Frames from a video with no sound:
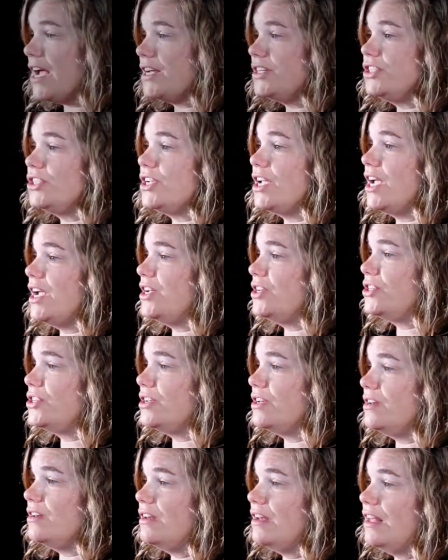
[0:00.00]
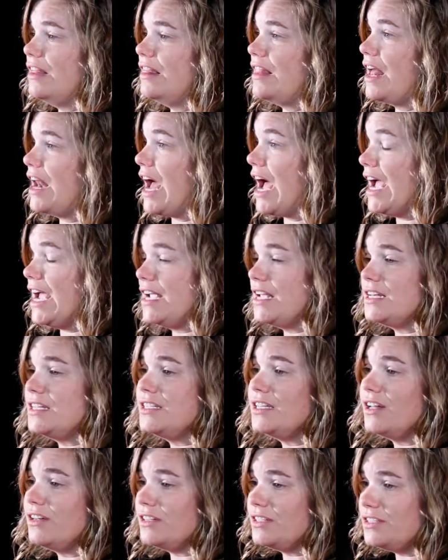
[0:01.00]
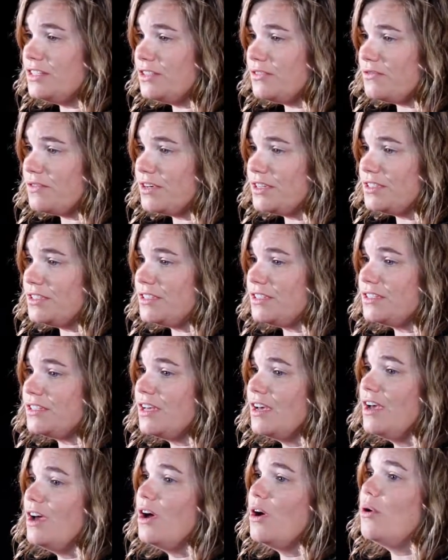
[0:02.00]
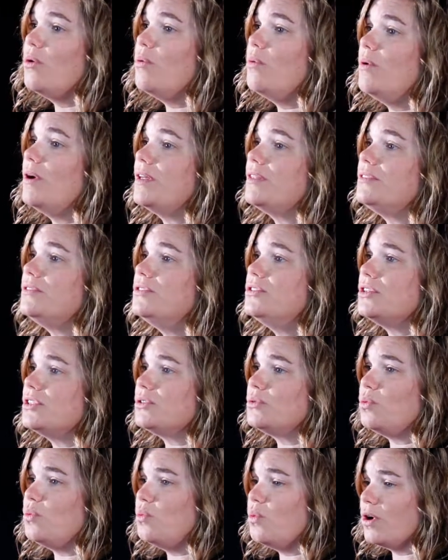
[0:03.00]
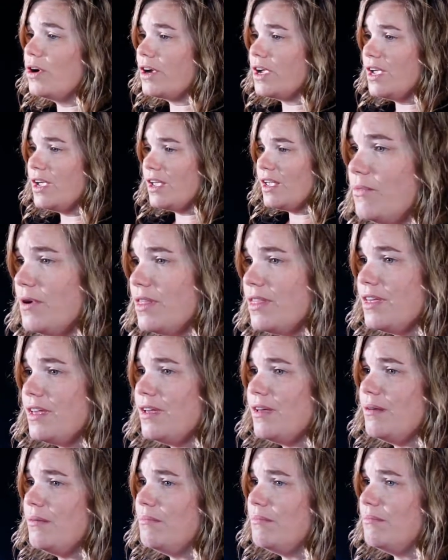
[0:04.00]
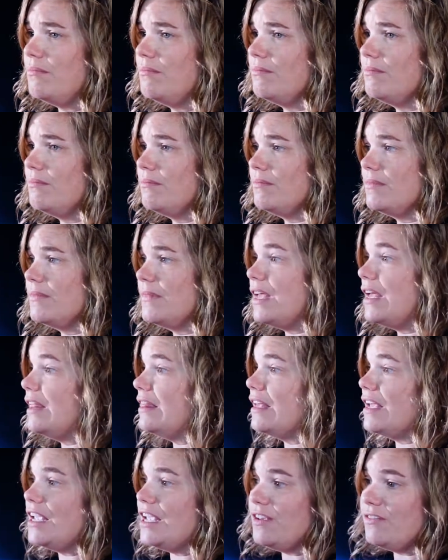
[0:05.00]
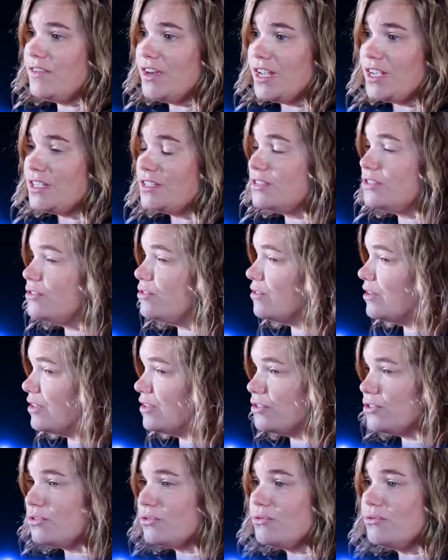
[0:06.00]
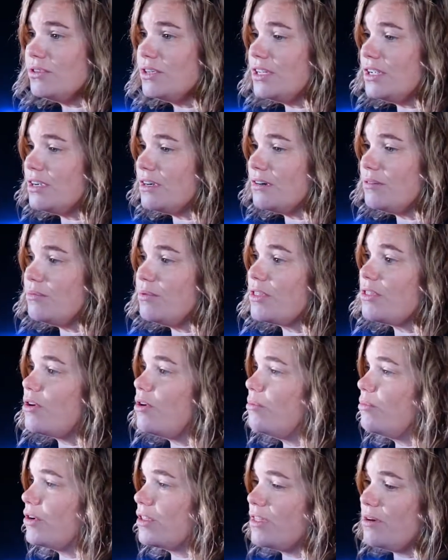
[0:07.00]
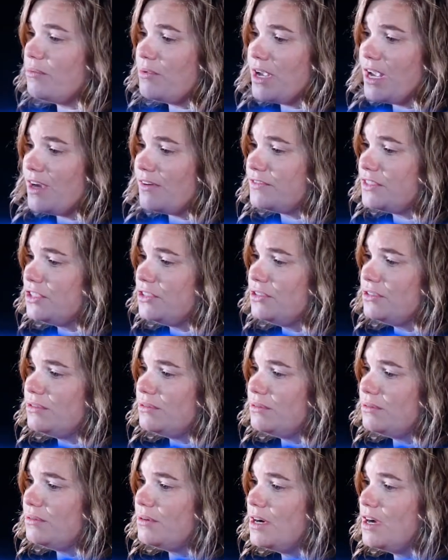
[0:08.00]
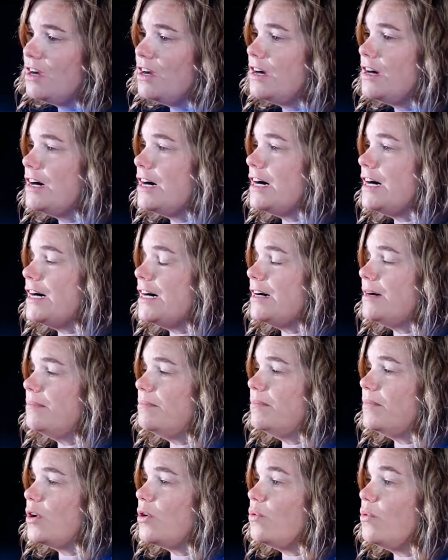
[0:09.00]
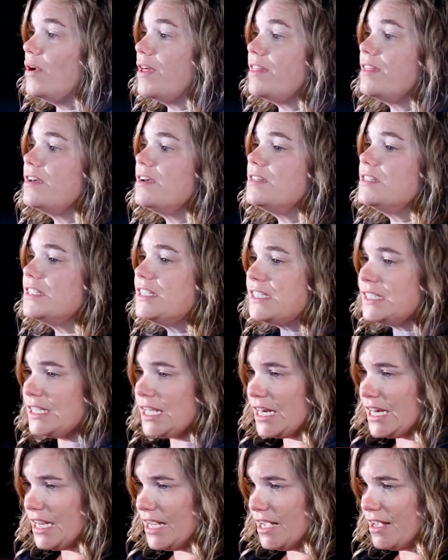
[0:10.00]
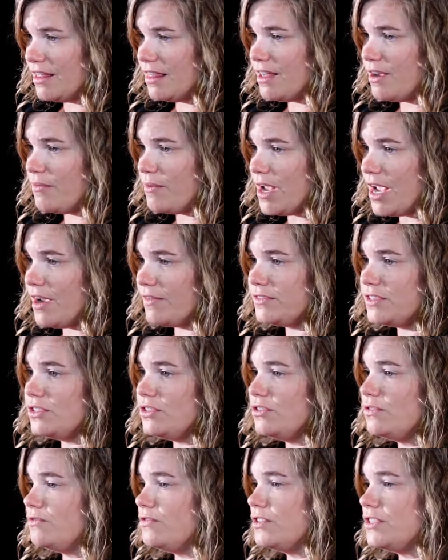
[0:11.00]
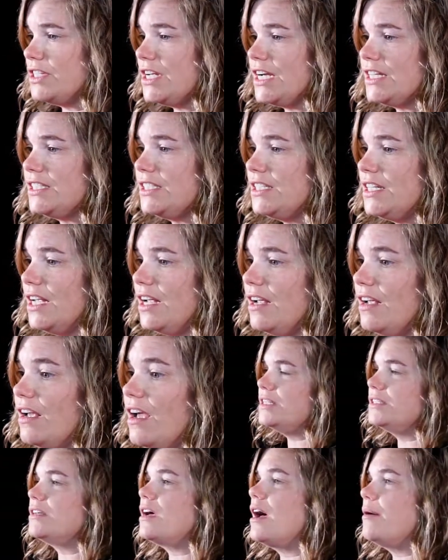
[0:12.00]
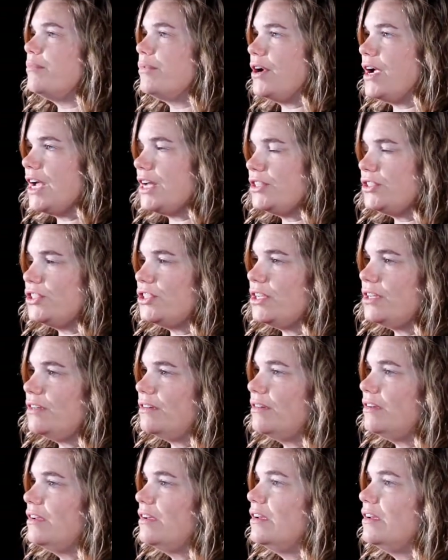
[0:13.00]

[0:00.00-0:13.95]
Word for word: education in that I can tell a difference with just working with him in the evenings during the school year with homework that we have to do um, with studying that we have to do for testing, his comprehension